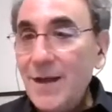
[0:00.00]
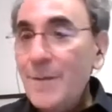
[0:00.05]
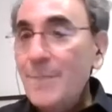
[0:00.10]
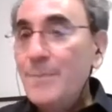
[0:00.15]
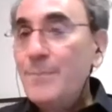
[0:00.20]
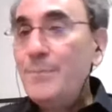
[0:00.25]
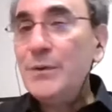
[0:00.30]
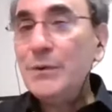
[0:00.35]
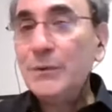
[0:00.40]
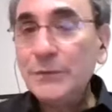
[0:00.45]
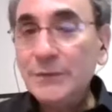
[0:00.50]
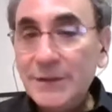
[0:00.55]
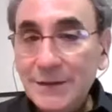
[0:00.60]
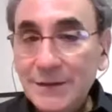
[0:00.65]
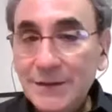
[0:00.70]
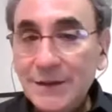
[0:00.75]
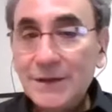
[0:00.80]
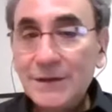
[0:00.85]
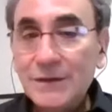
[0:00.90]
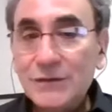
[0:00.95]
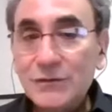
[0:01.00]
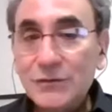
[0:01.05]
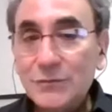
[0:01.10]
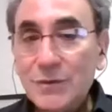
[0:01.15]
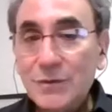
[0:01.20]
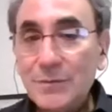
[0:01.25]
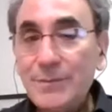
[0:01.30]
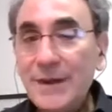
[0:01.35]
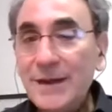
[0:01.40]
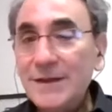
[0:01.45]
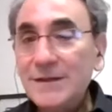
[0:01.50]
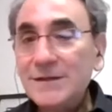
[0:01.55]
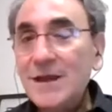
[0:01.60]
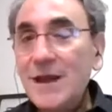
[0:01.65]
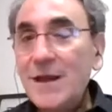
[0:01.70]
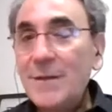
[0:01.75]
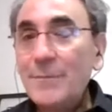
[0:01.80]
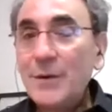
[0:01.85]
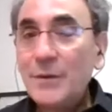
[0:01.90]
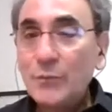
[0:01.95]
building the consumer base,
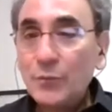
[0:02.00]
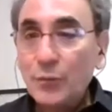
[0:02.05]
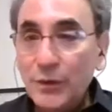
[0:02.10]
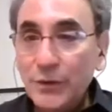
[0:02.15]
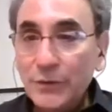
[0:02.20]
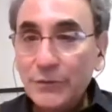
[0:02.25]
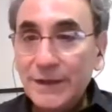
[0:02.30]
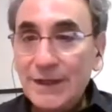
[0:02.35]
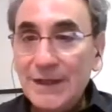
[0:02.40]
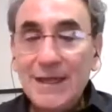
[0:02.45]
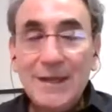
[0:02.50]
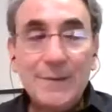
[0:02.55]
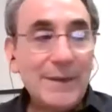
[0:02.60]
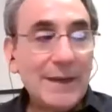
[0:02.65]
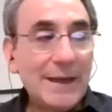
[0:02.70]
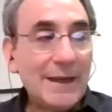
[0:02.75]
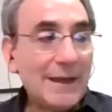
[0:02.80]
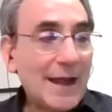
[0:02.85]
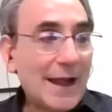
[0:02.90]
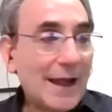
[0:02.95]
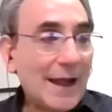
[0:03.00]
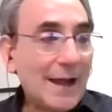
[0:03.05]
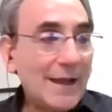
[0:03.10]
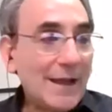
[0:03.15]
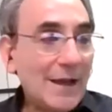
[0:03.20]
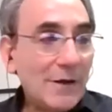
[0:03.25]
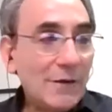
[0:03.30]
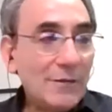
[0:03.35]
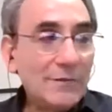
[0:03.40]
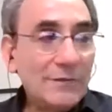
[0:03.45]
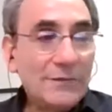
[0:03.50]
but really keeping an eye out